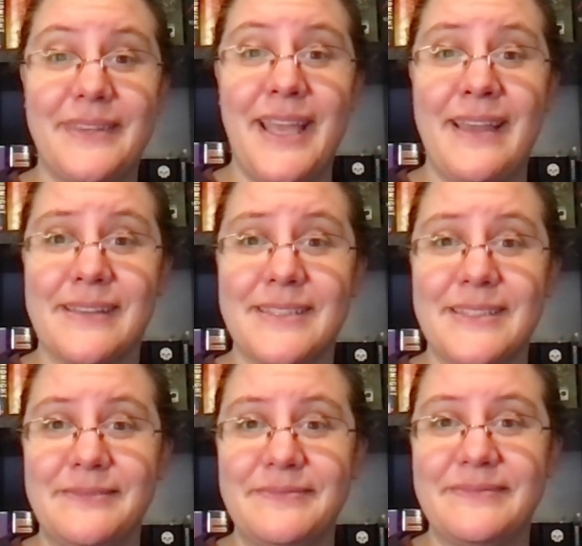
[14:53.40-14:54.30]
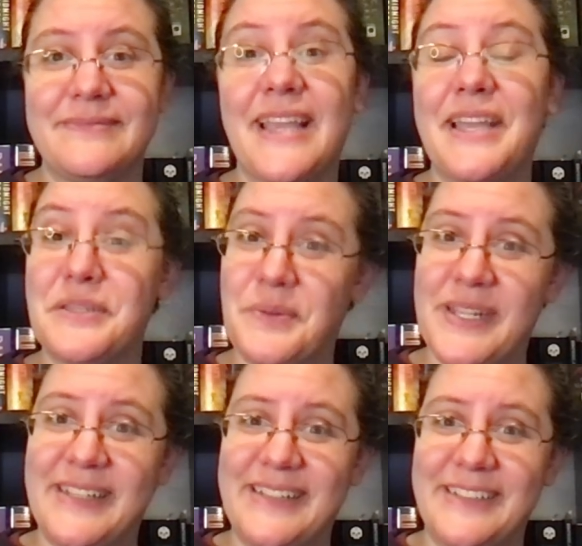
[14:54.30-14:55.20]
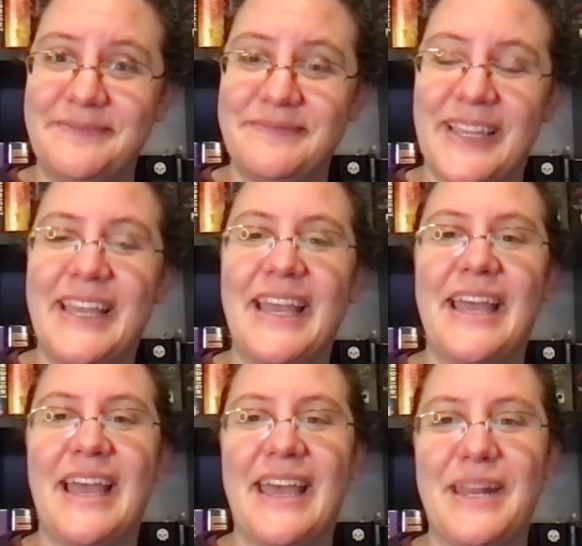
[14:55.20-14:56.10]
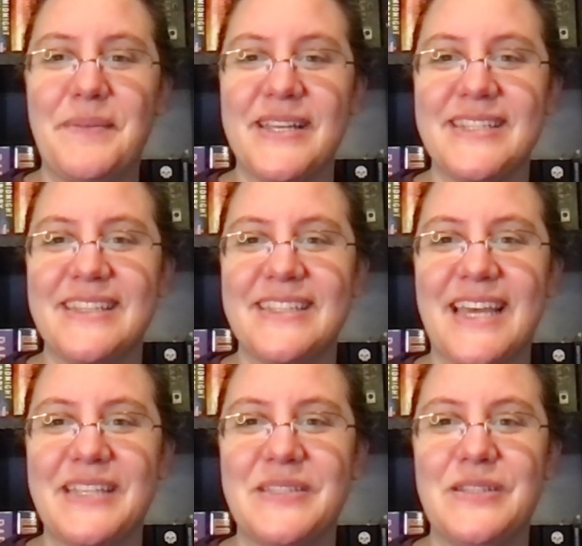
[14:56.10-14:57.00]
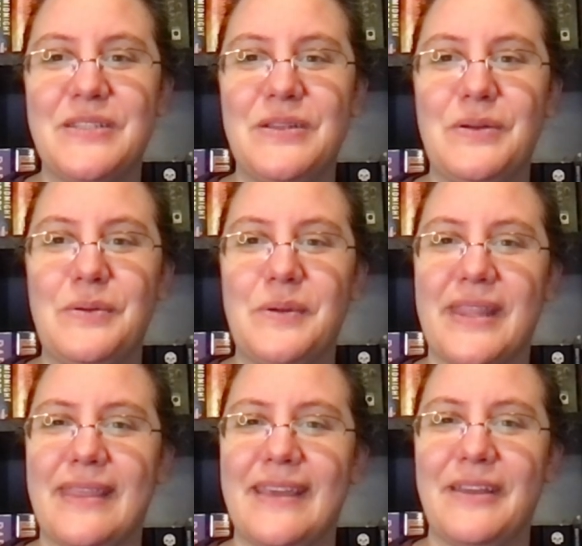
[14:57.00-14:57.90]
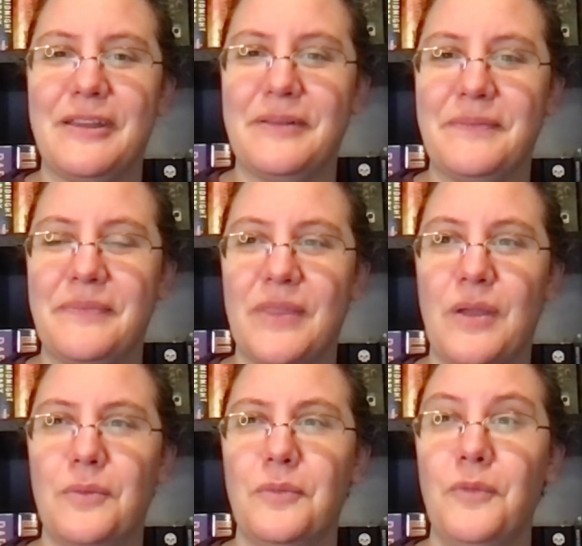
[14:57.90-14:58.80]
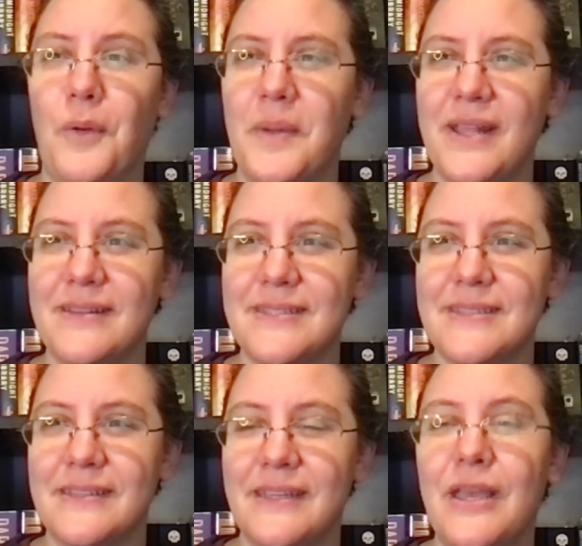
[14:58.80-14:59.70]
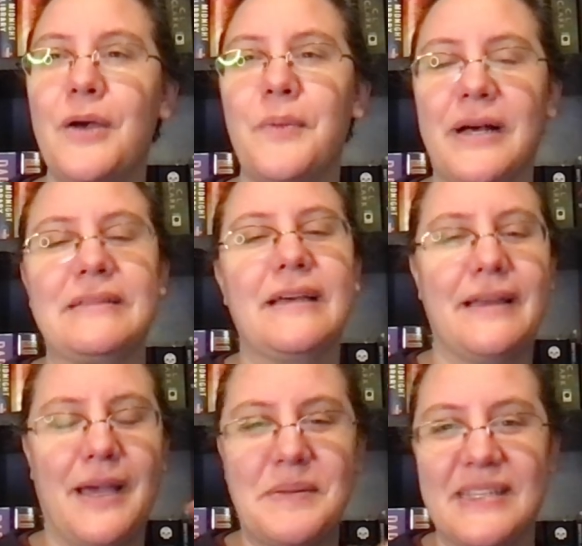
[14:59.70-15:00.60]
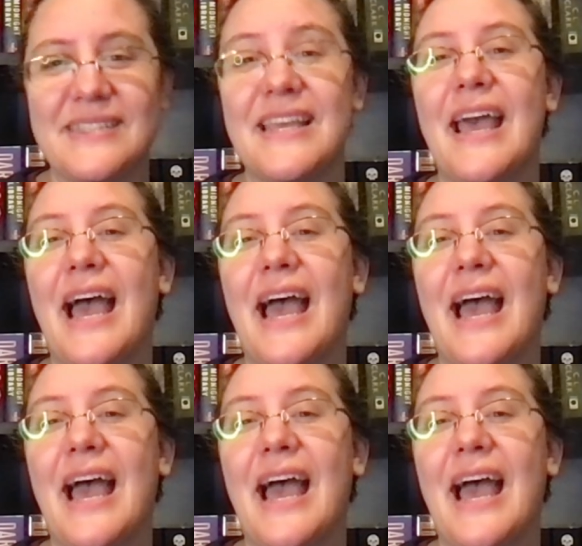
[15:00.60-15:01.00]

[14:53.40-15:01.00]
X. X rated. And I'm guessing this has to do with romance? Well, how about this?